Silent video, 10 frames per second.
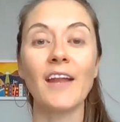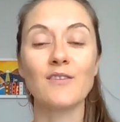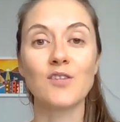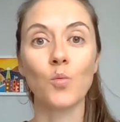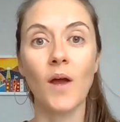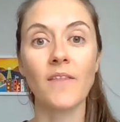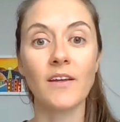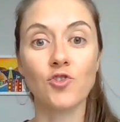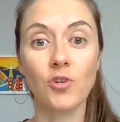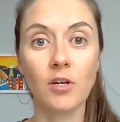And so where
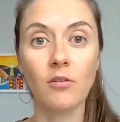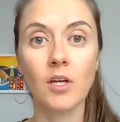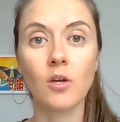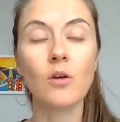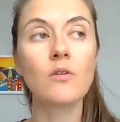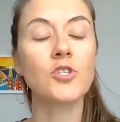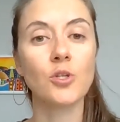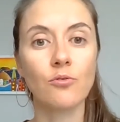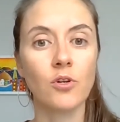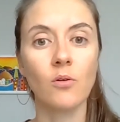they're triggering you,
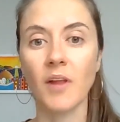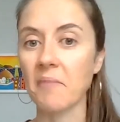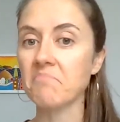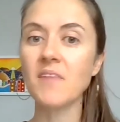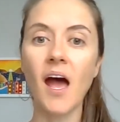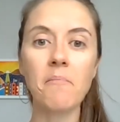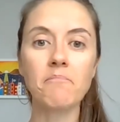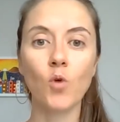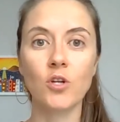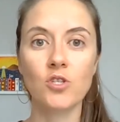children who are like, nah,
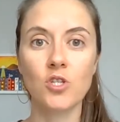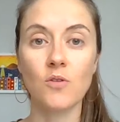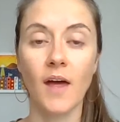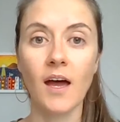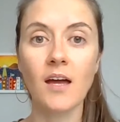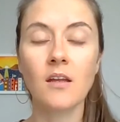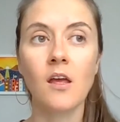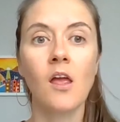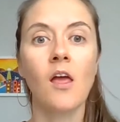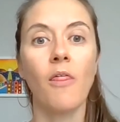won't do that,
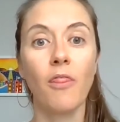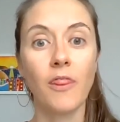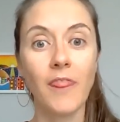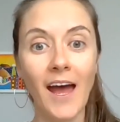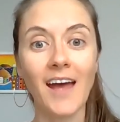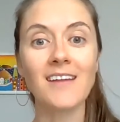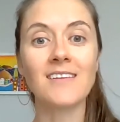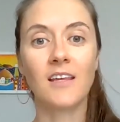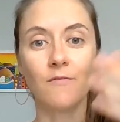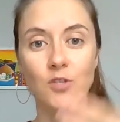that
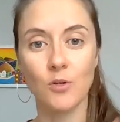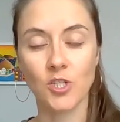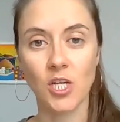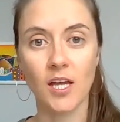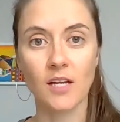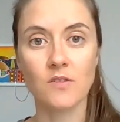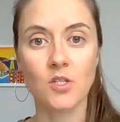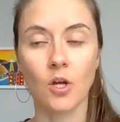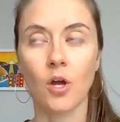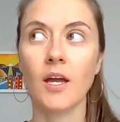gives you a chance
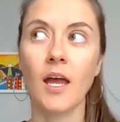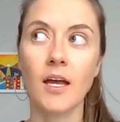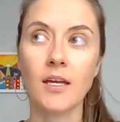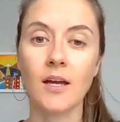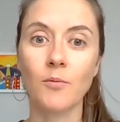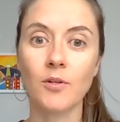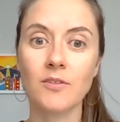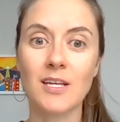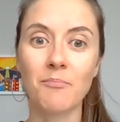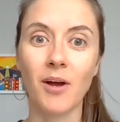to go, okay, yeah,
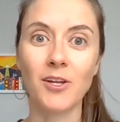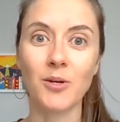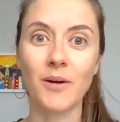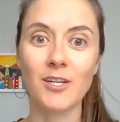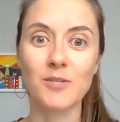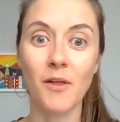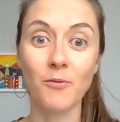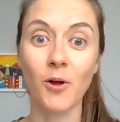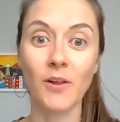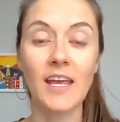what's in my new age
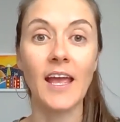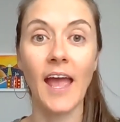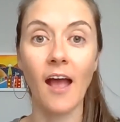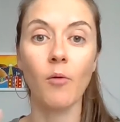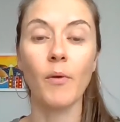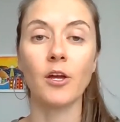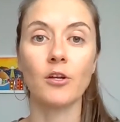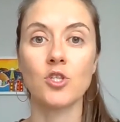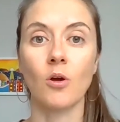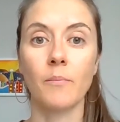mother role here? How am I
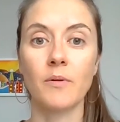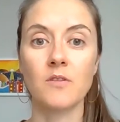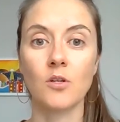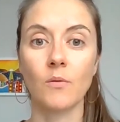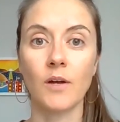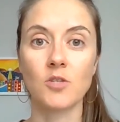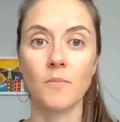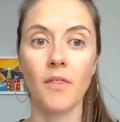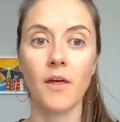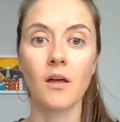going to show up as a new age
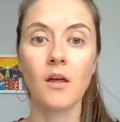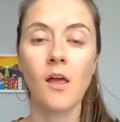mother?